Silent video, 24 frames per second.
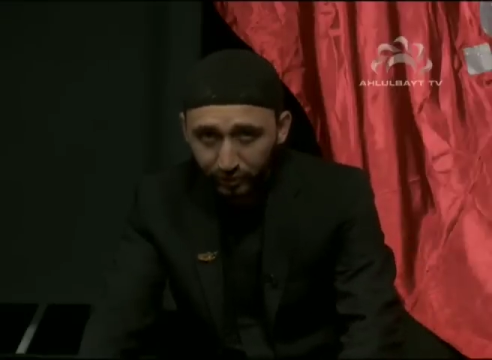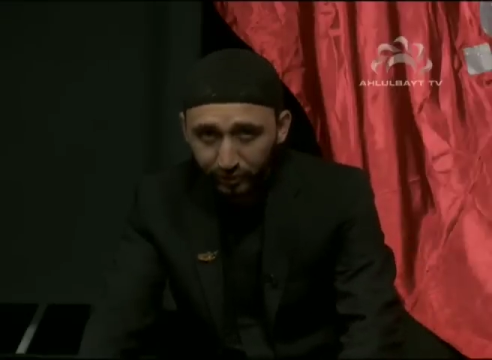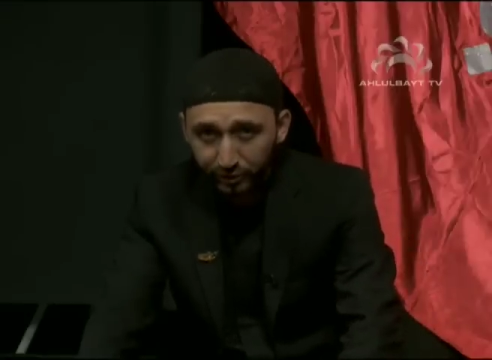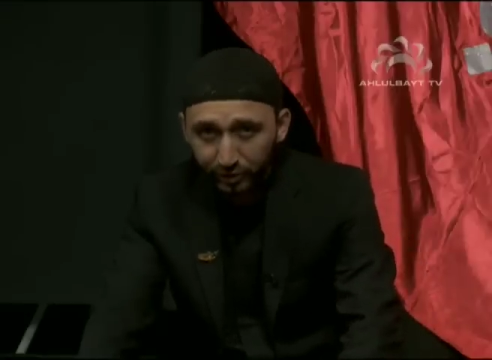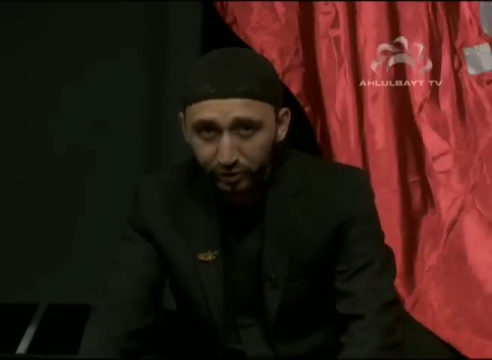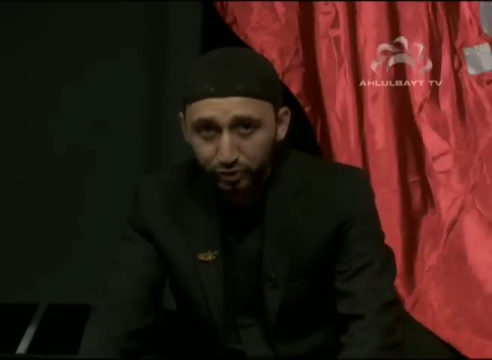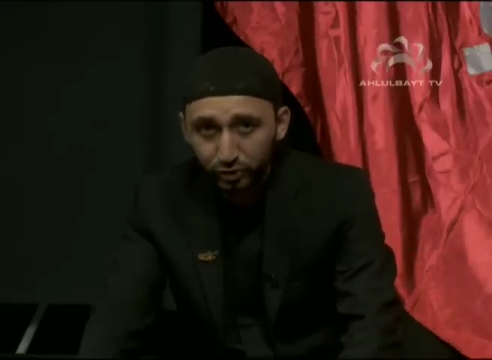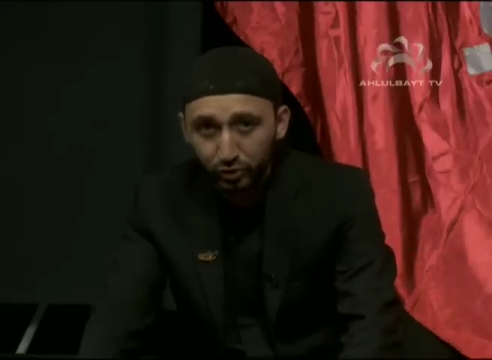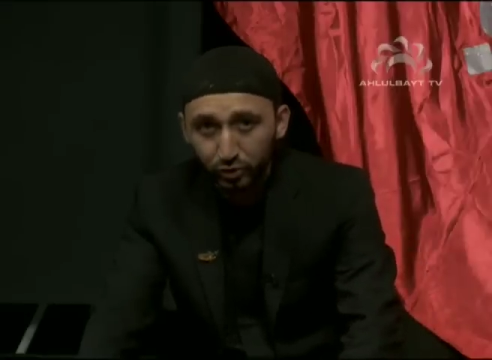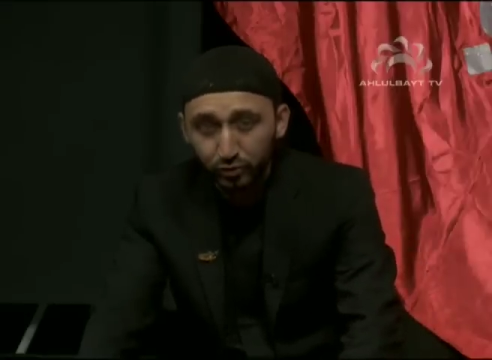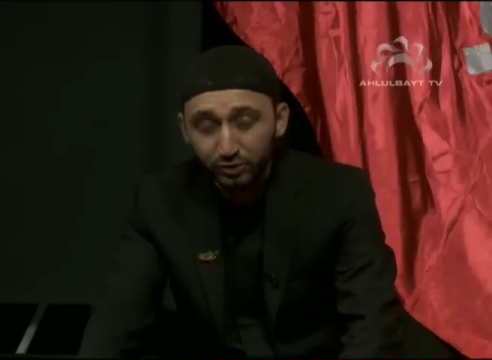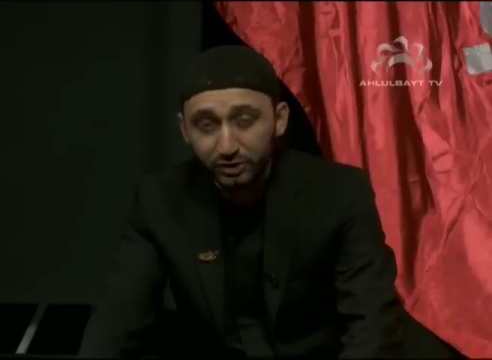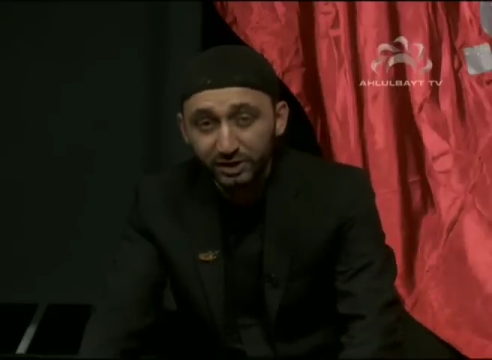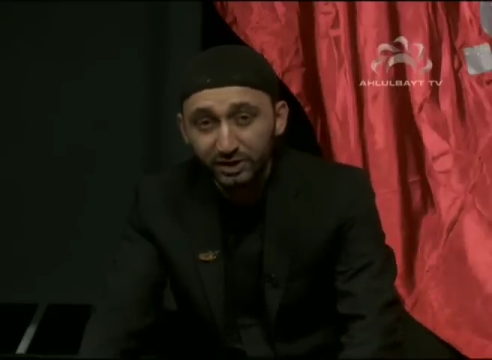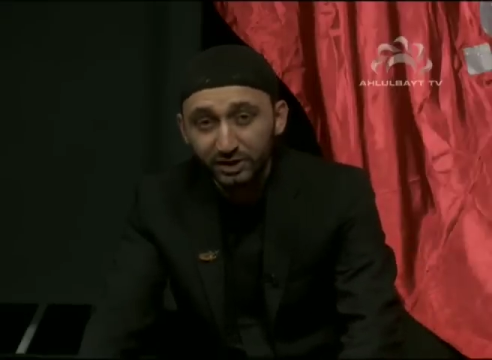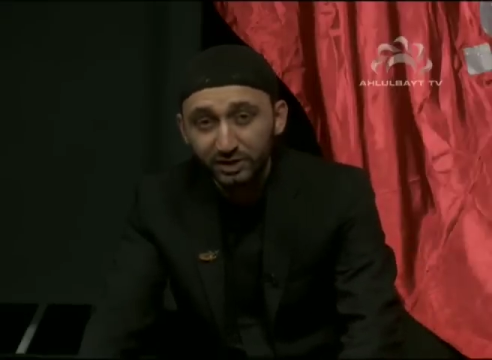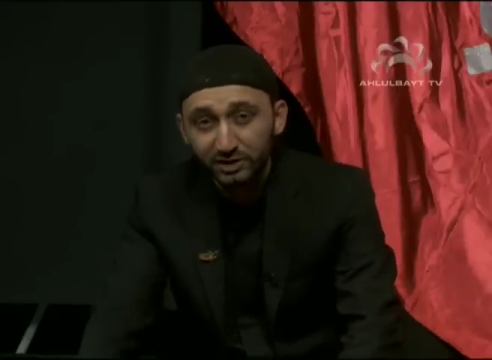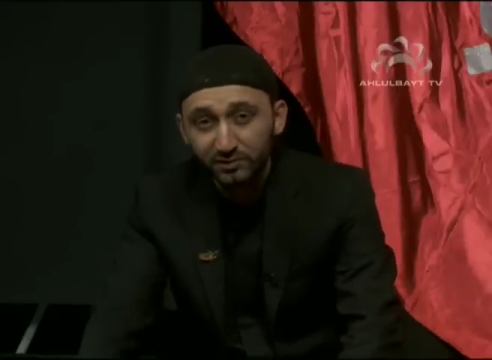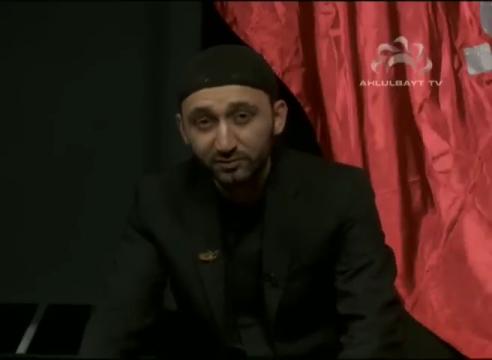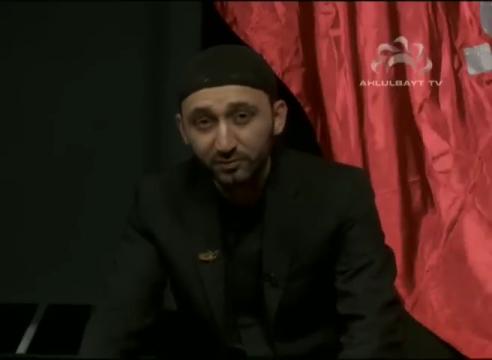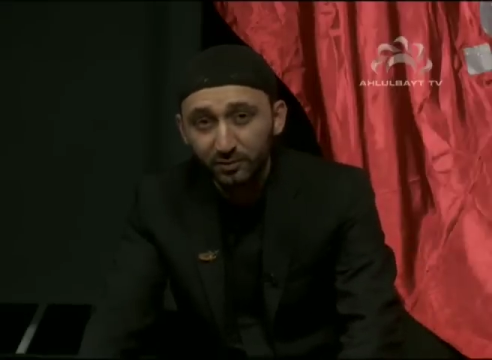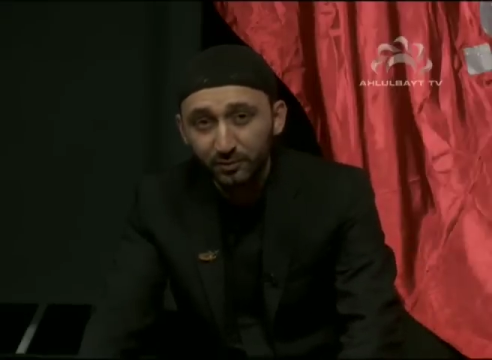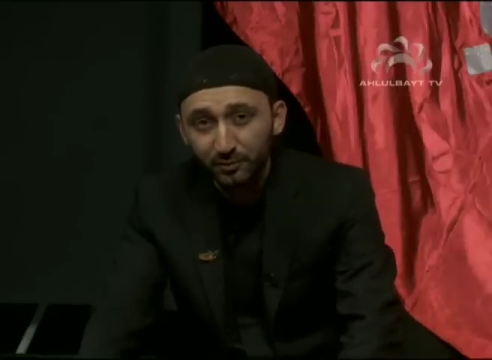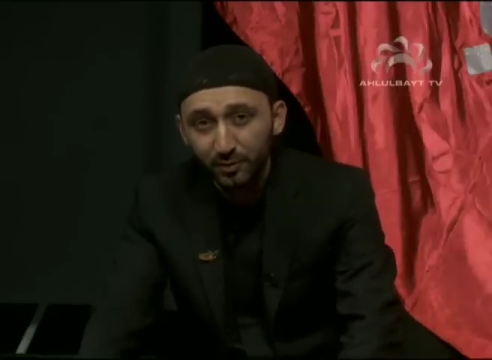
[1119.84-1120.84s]
the show
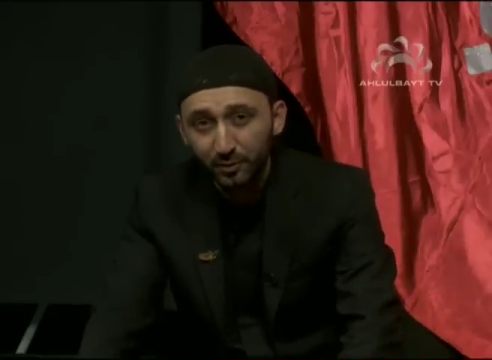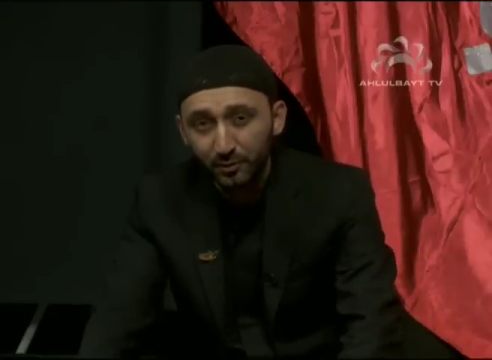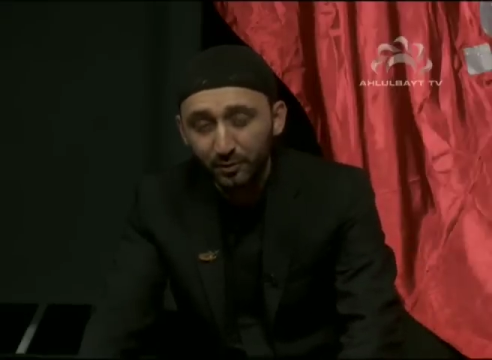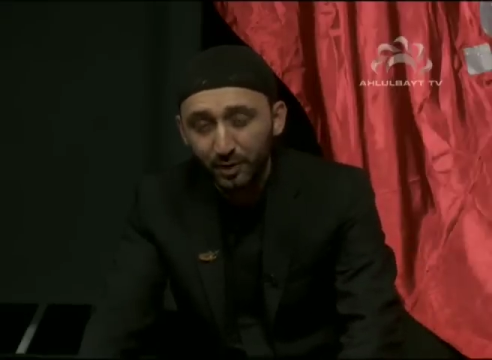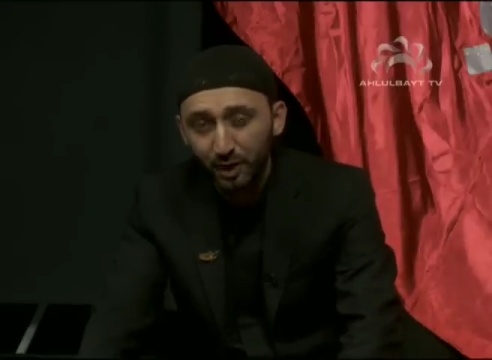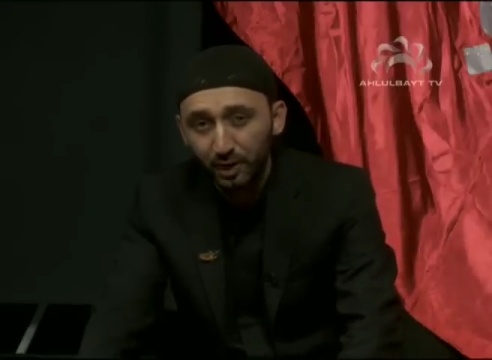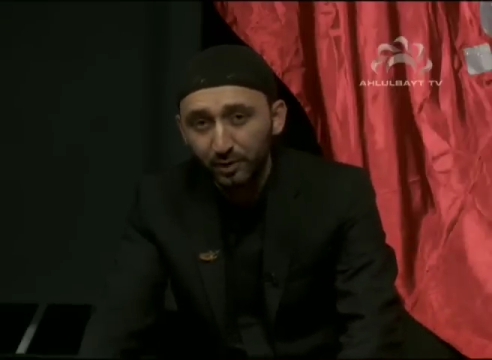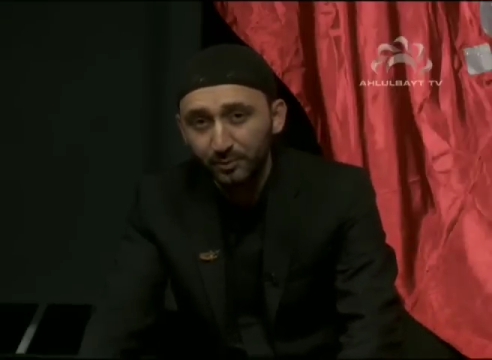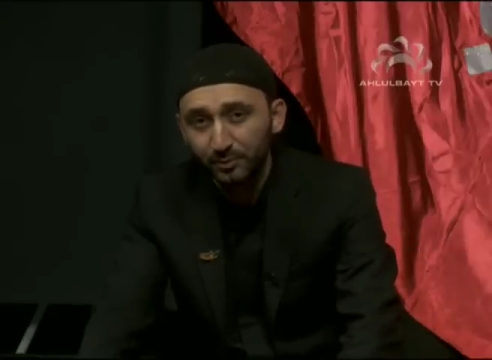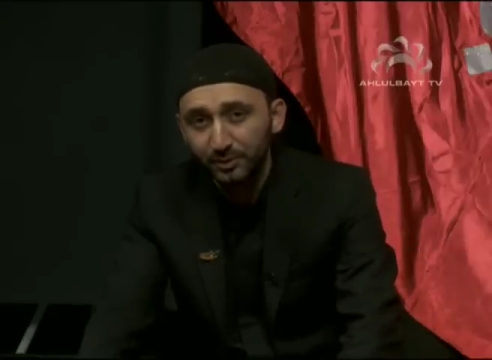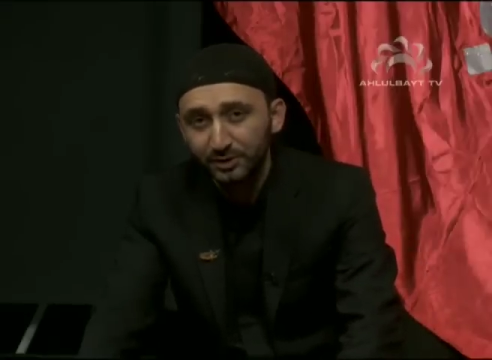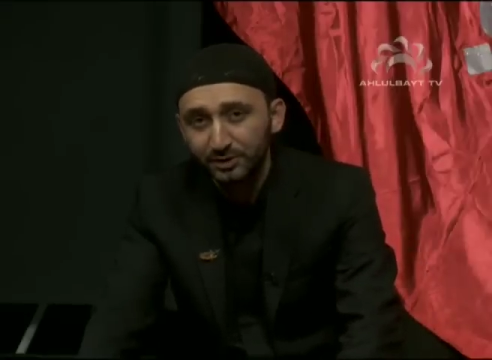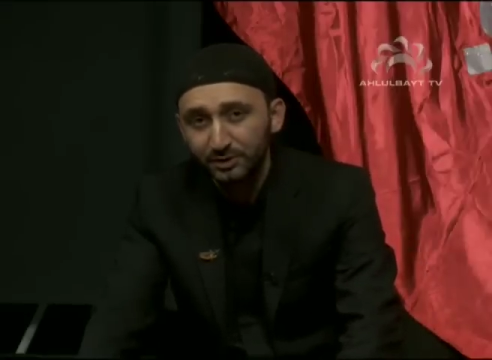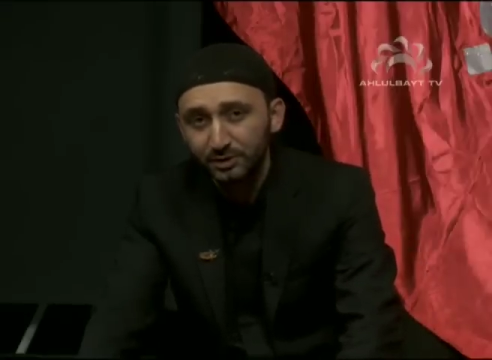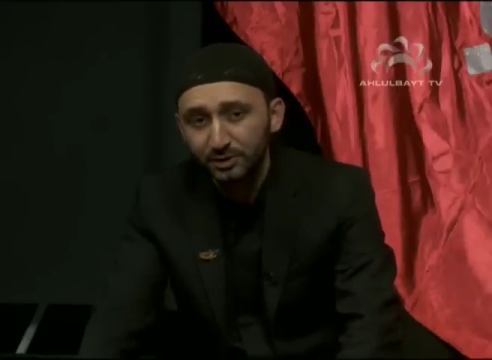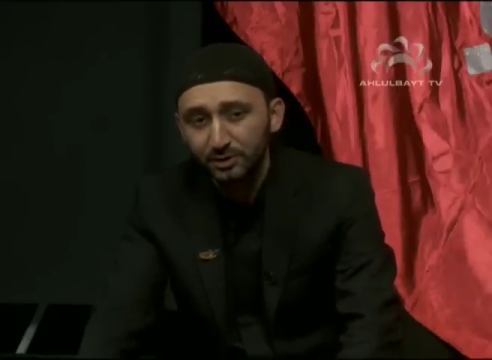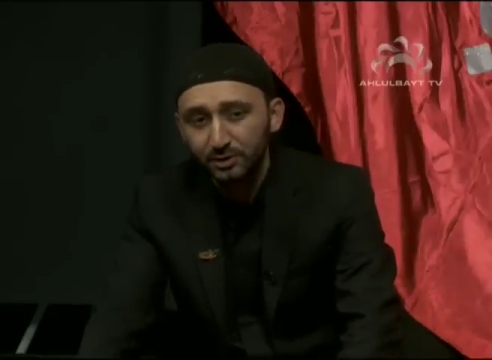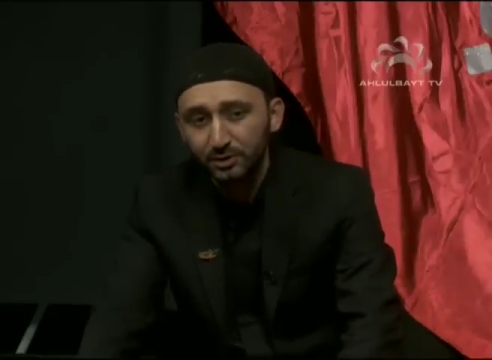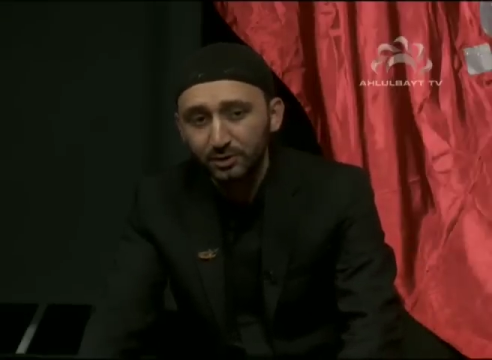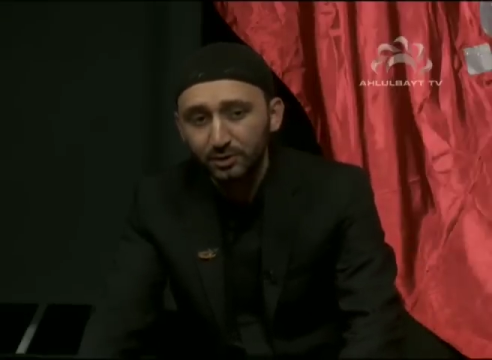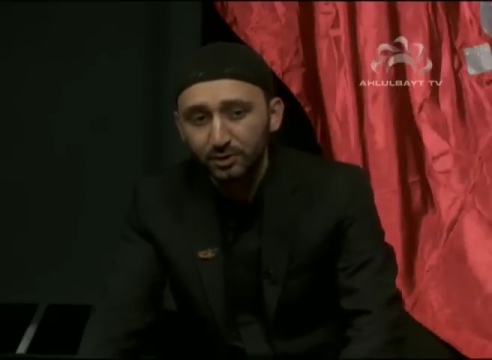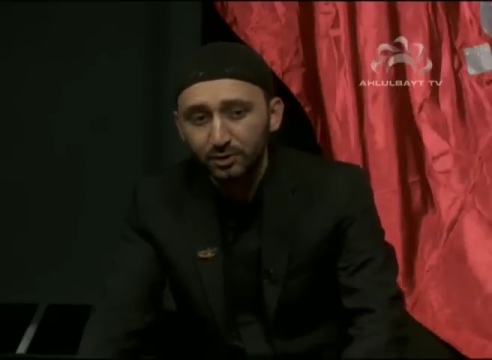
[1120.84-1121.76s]
Tears from the Pulpit.